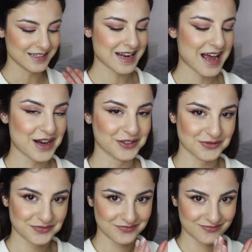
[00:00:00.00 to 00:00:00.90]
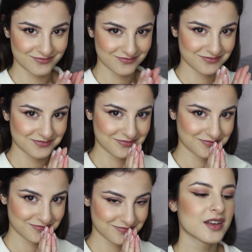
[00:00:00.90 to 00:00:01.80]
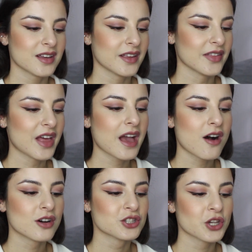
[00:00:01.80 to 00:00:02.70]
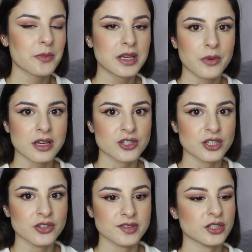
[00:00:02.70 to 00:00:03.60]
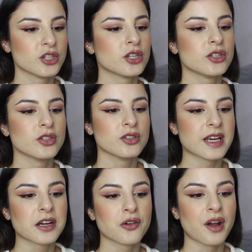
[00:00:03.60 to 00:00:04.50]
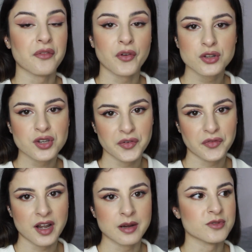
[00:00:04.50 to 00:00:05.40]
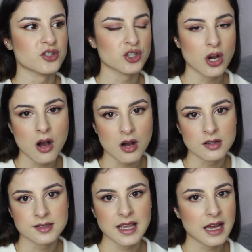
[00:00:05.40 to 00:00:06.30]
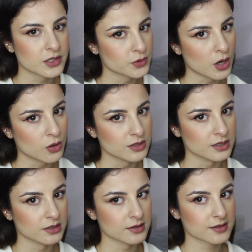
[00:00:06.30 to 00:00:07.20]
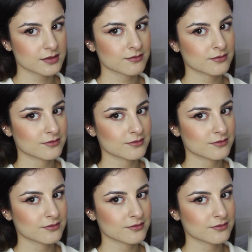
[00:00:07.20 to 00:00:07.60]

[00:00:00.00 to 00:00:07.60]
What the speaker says: Now, there are so many ways you can use it. You can decorate photo frames, jars, candle holders,